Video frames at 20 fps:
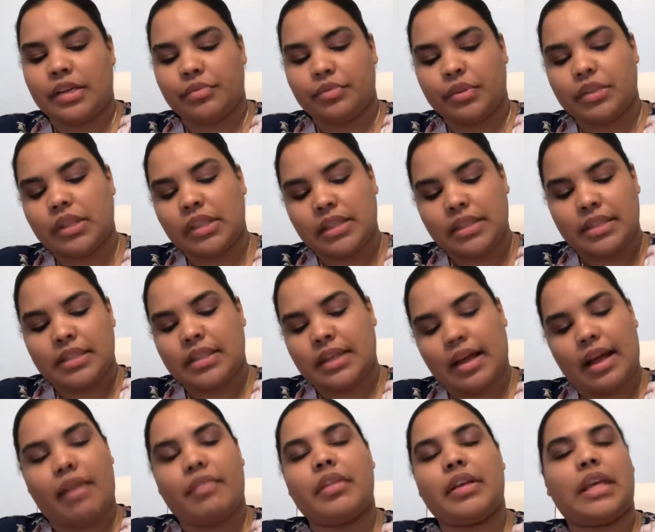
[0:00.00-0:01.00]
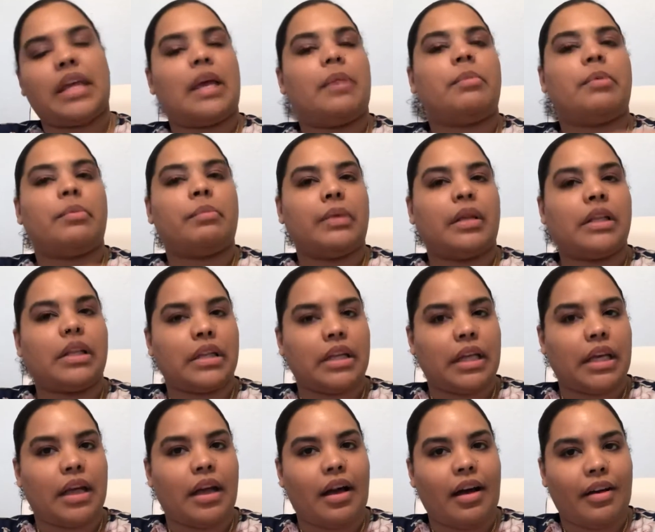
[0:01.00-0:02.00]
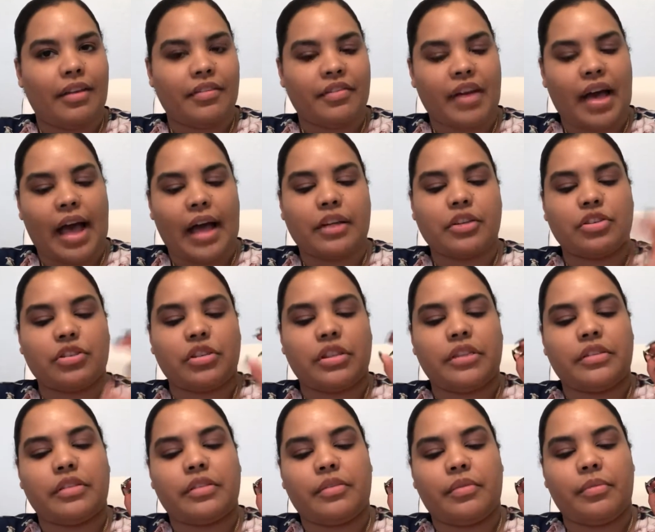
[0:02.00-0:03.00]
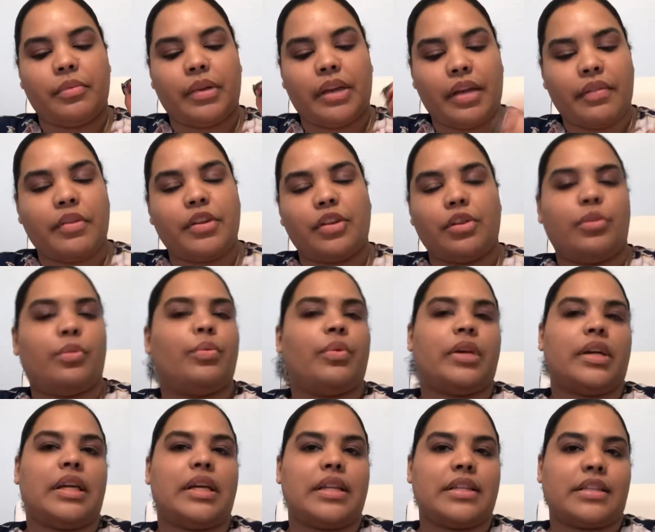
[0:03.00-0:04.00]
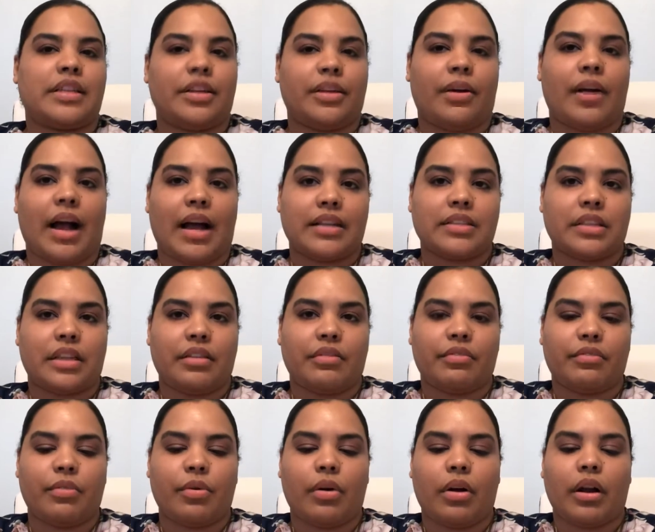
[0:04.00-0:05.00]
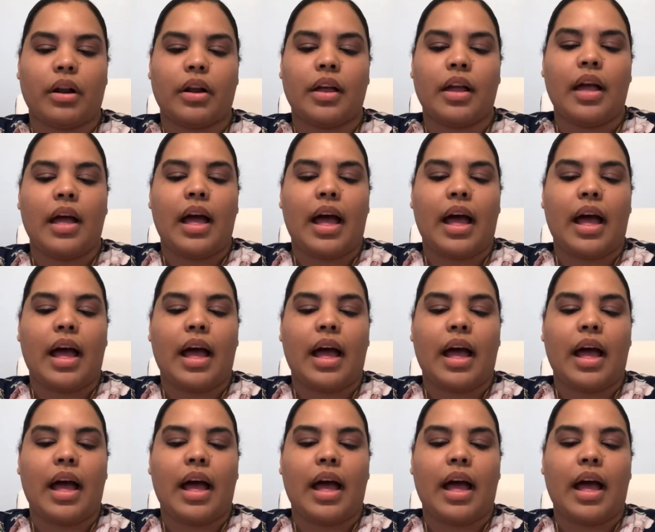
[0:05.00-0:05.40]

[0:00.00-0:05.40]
really doesn't have the capability of actually giving you what it is that you're asking for.